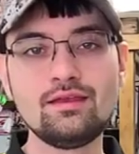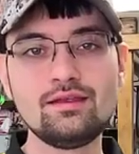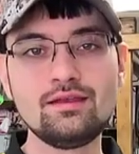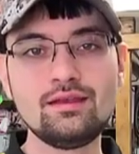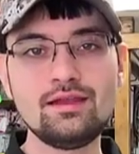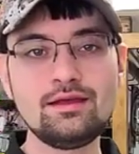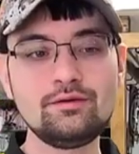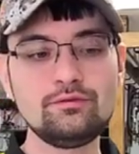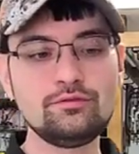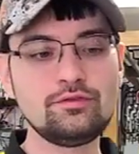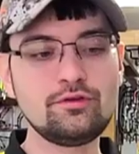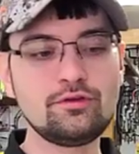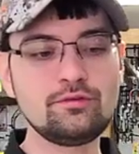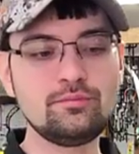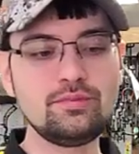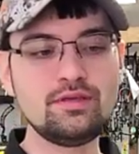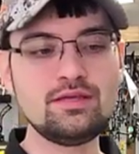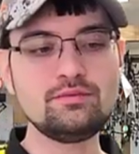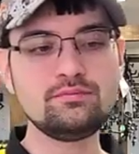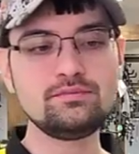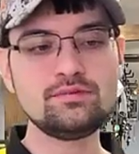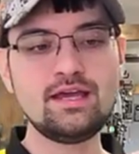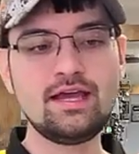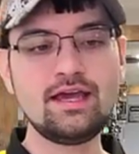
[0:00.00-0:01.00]
Now with our
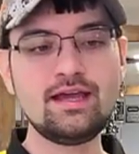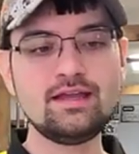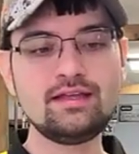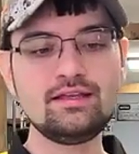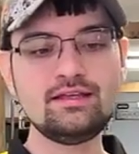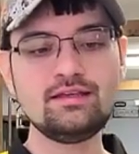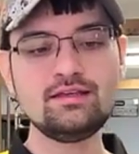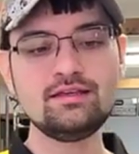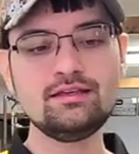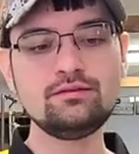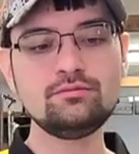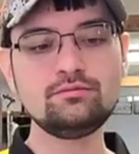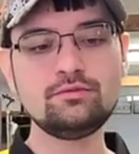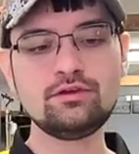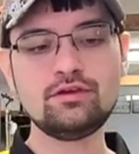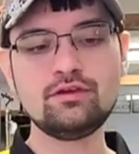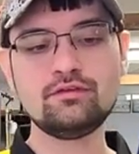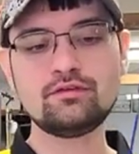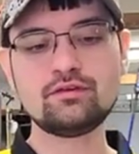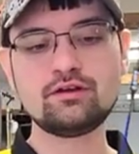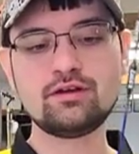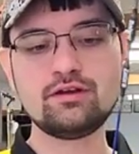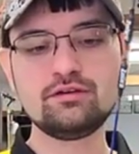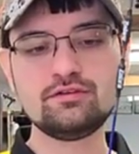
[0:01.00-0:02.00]
peep tied in, we
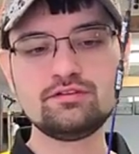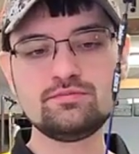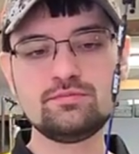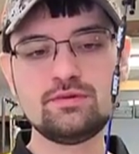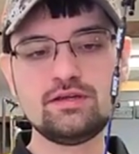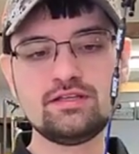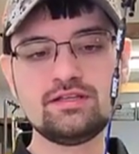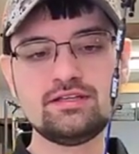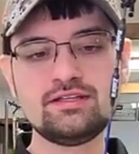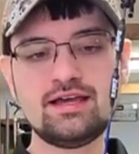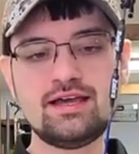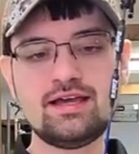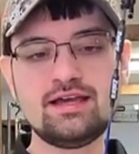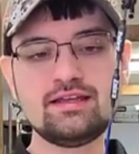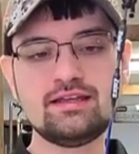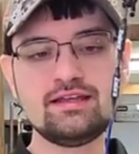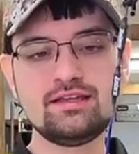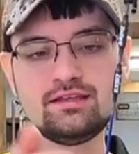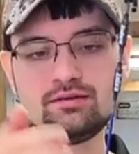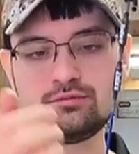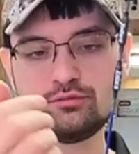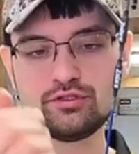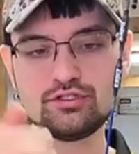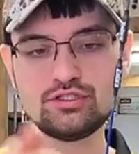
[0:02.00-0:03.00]
have our nose button tied
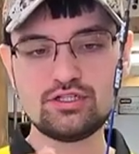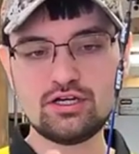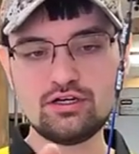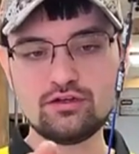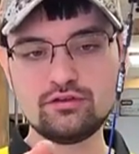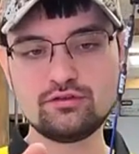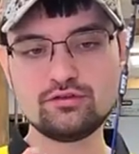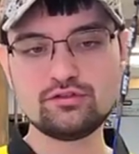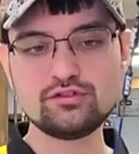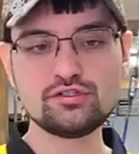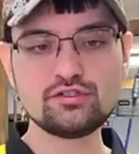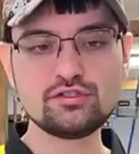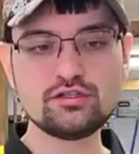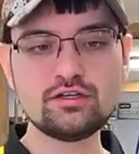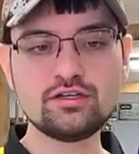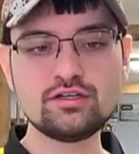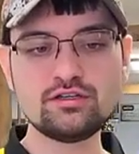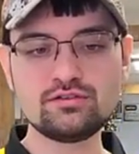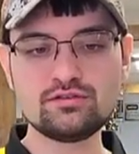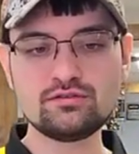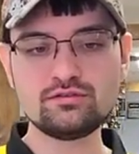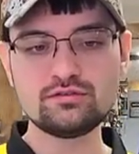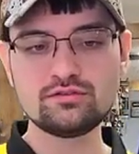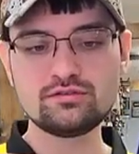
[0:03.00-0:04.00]
in, we turn the
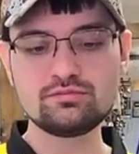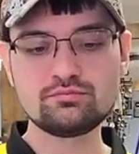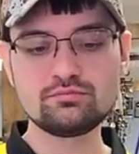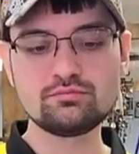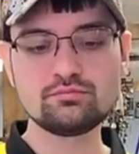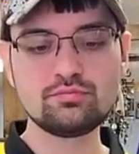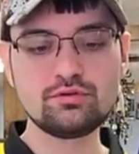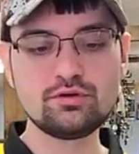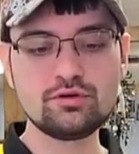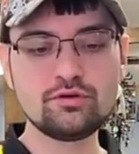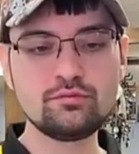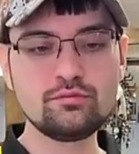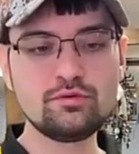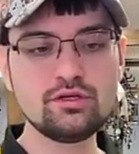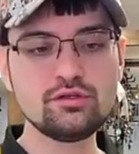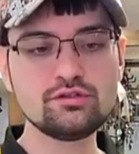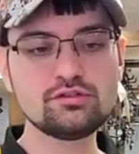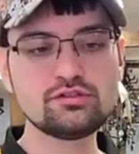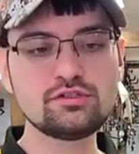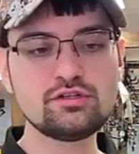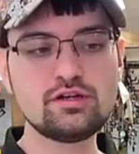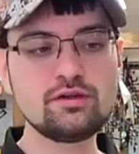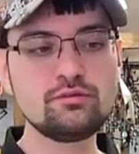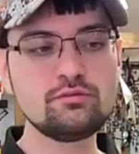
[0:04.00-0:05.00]
string so it's pretty well
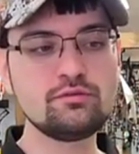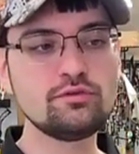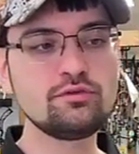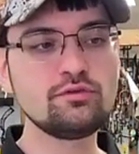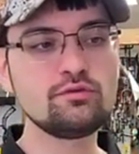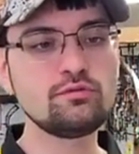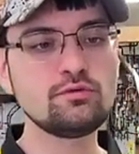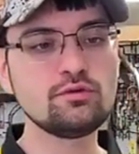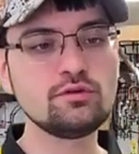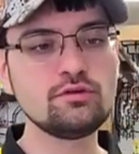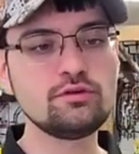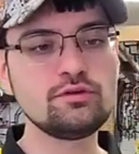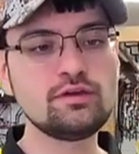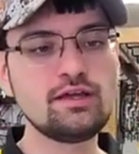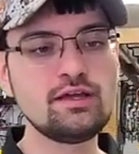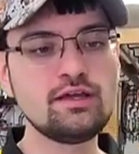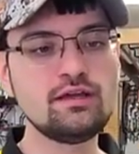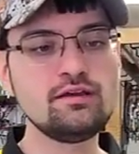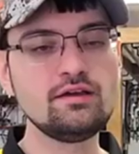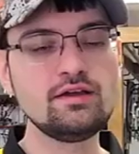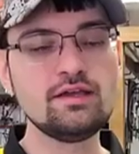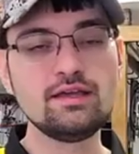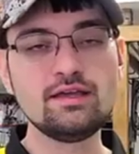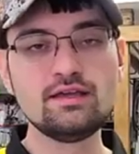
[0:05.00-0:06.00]
straight with the world
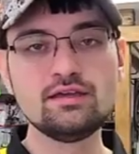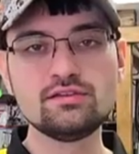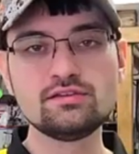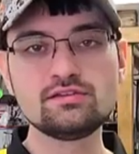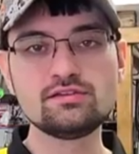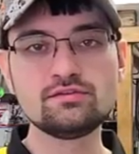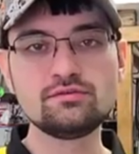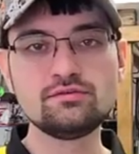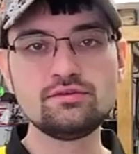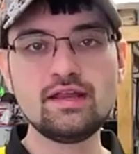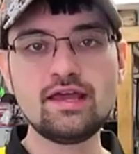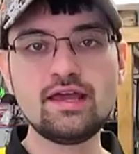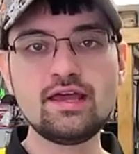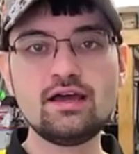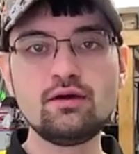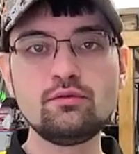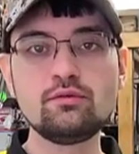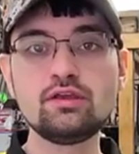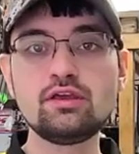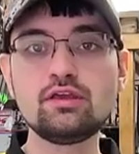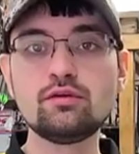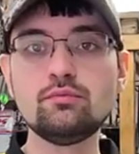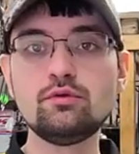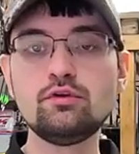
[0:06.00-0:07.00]
now. So now
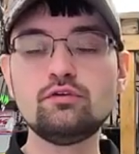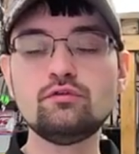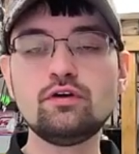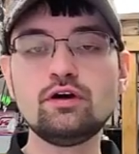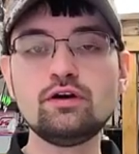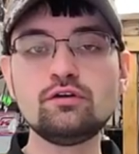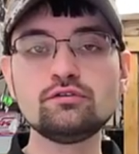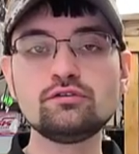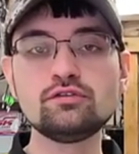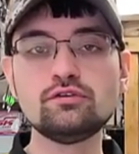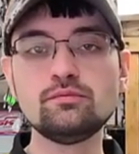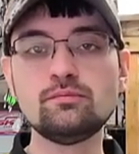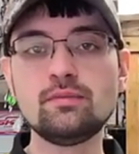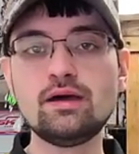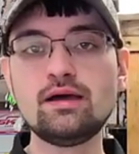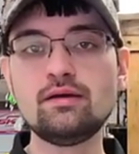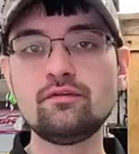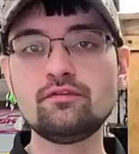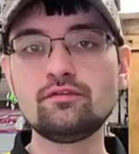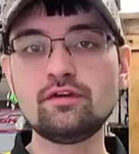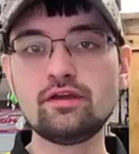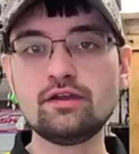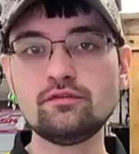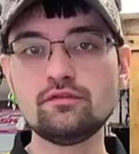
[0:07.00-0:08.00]
we can move on to my
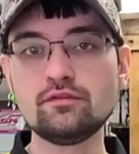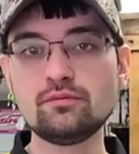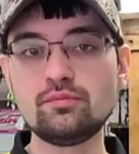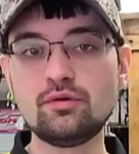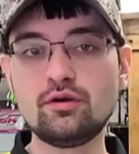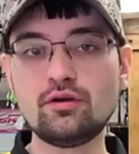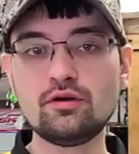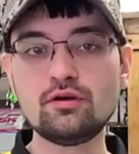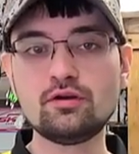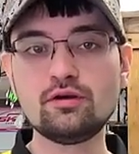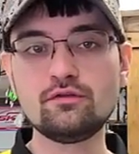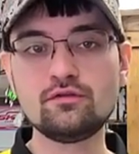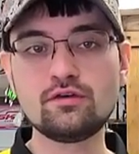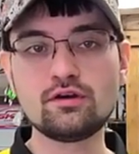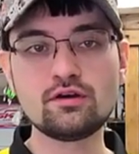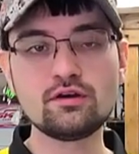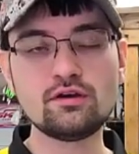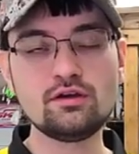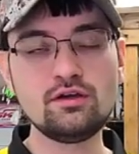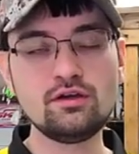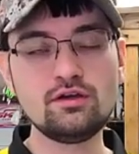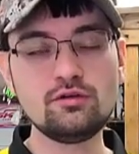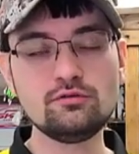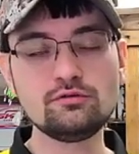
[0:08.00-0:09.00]
favorite part of our
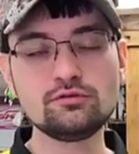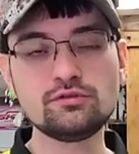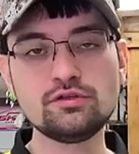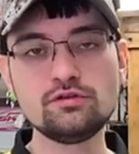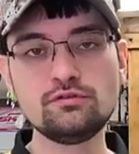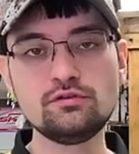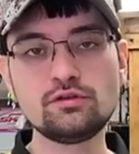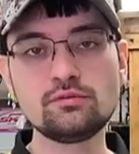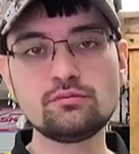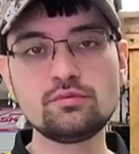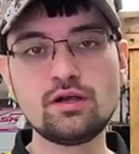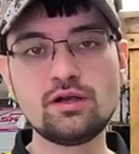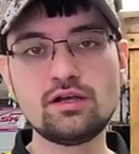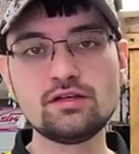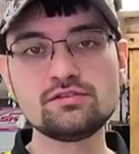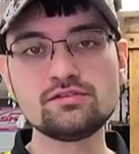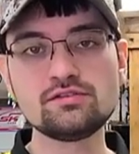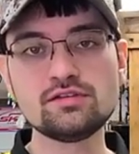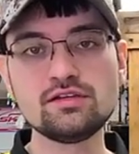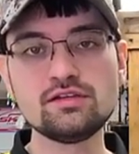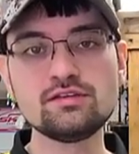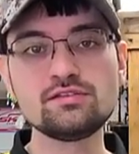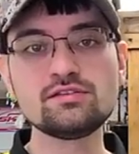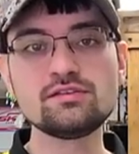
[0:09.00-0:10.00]
whole tuning
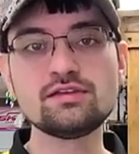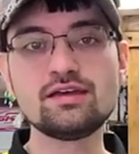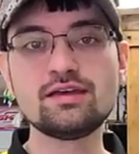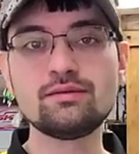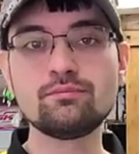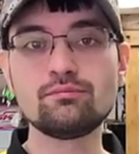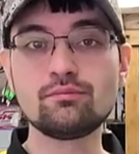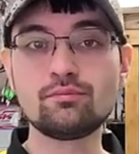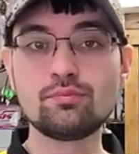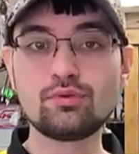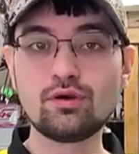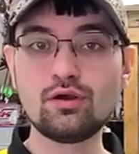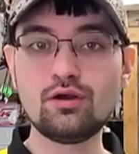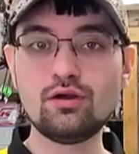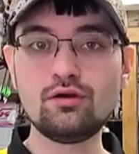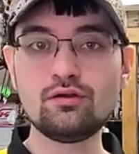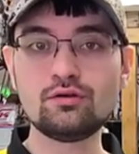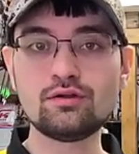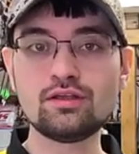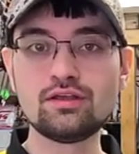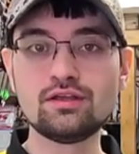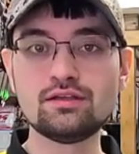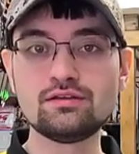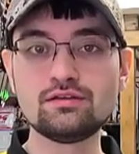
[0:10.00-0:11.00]
process,
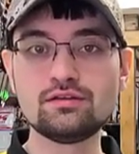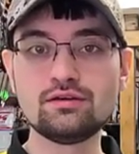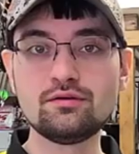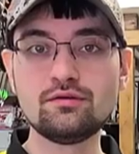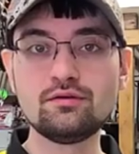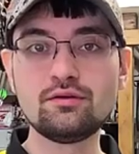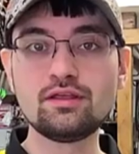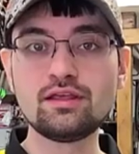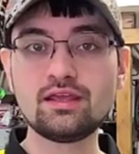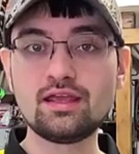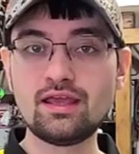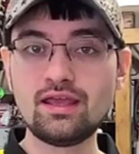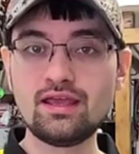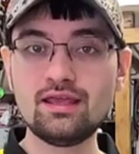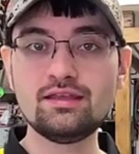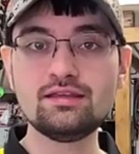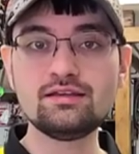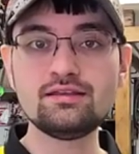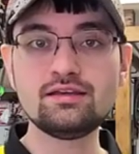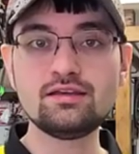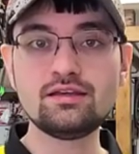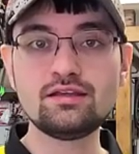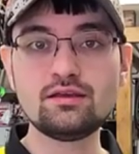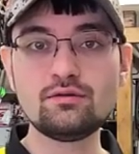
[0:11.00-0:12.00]
broadhead tuning, and
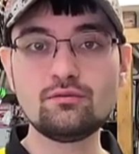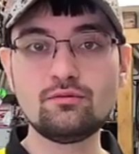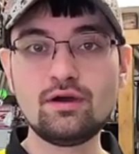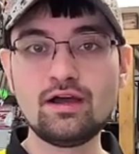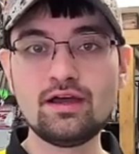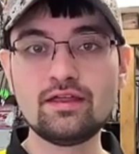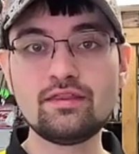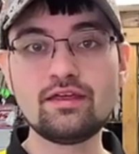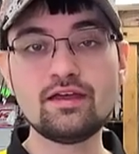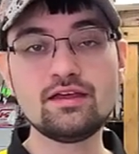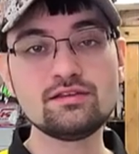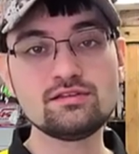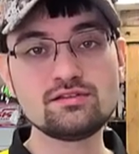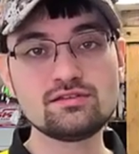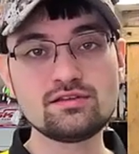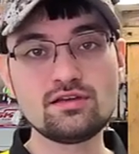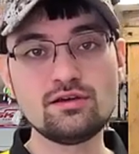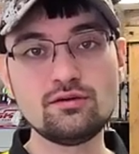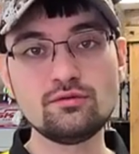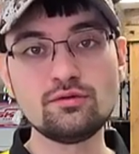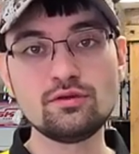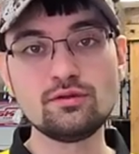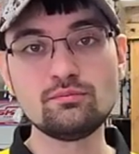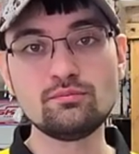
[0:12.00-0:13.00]
tell you why that's
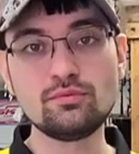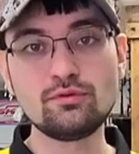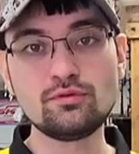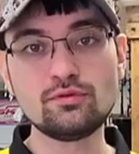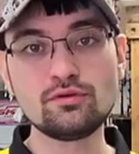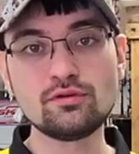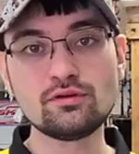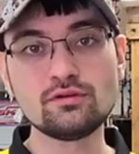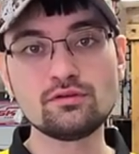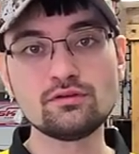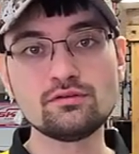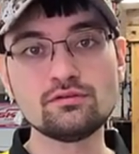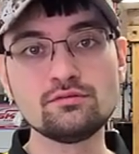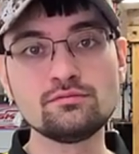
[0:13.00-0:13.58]
so important.